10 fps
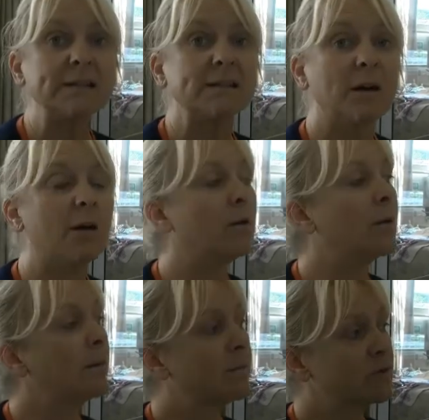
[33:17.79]

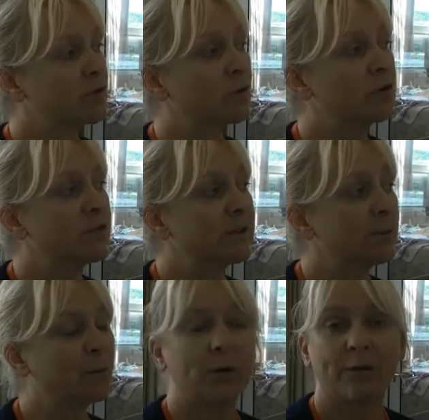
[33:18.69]
So George is a
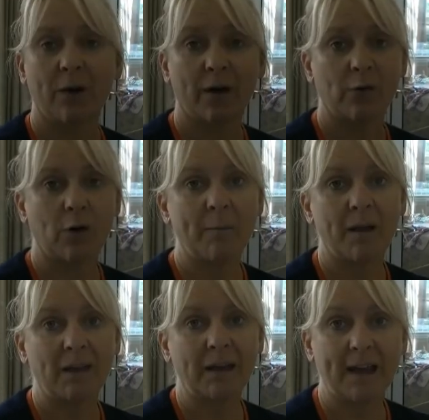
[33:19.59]
45-year-old
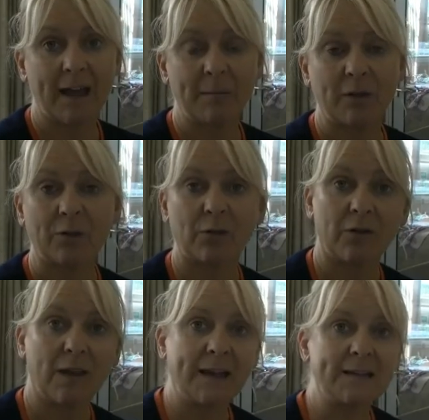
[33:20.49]
man that came in through
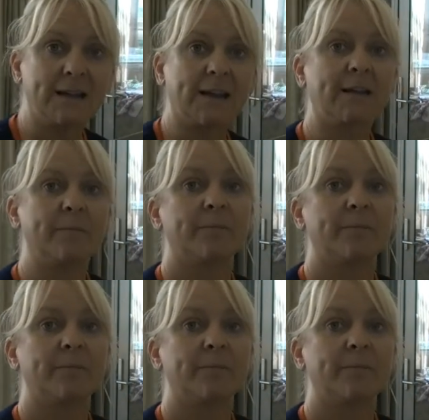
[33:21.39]
the ED,